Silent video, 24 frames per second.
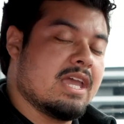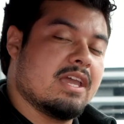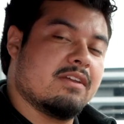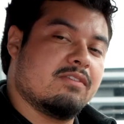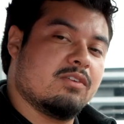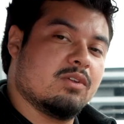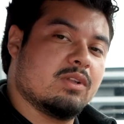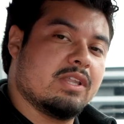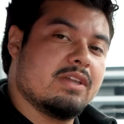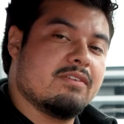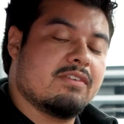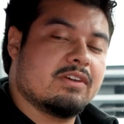
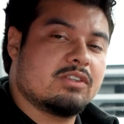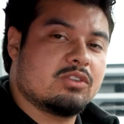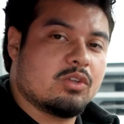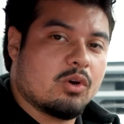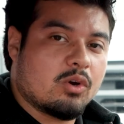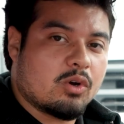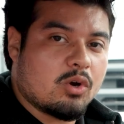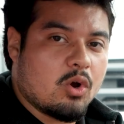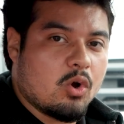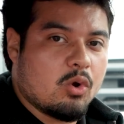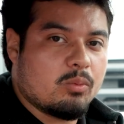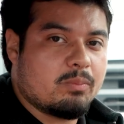If you leave a
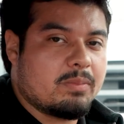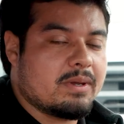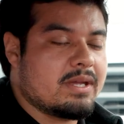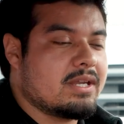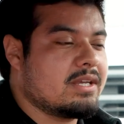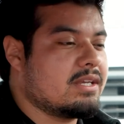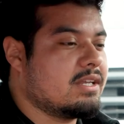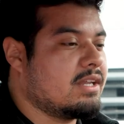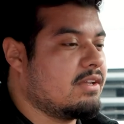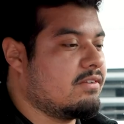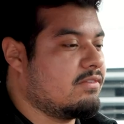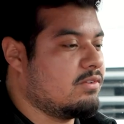door
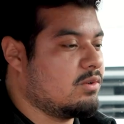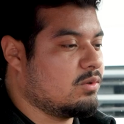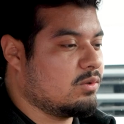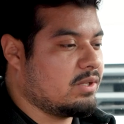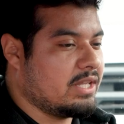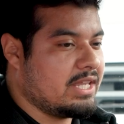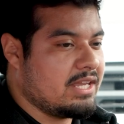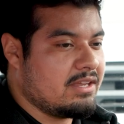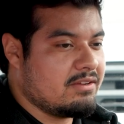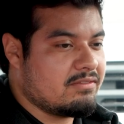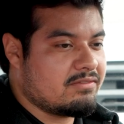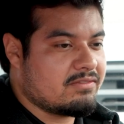open, if you
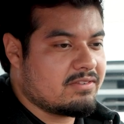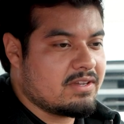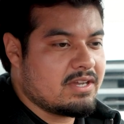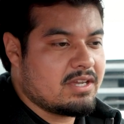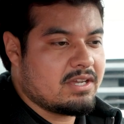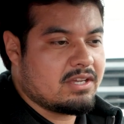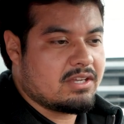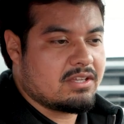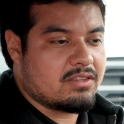leave